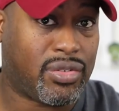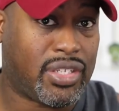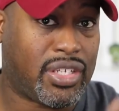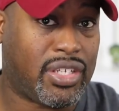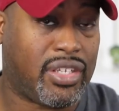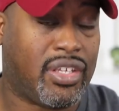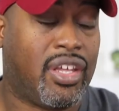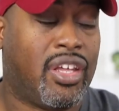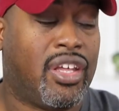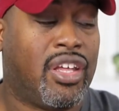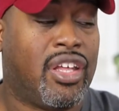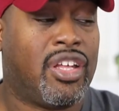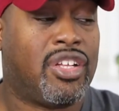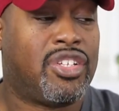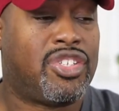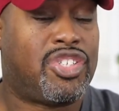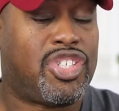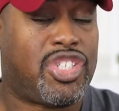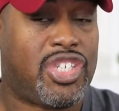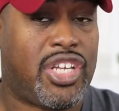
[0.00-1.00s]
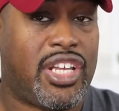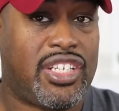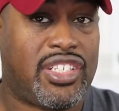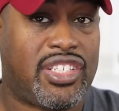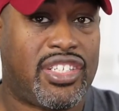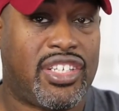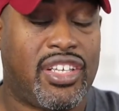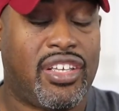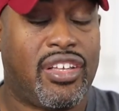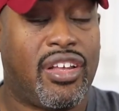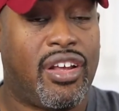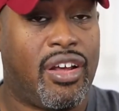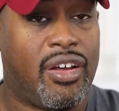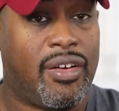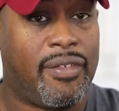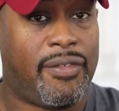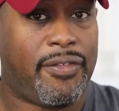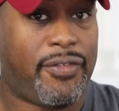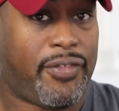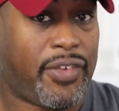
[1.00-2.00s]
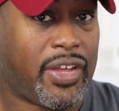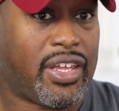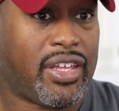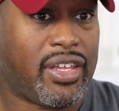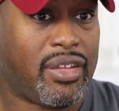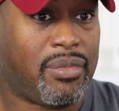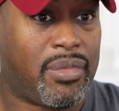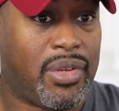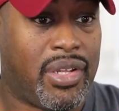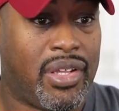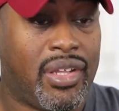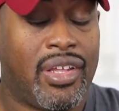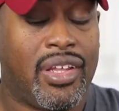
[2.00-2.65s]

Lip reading: the chasing of fame.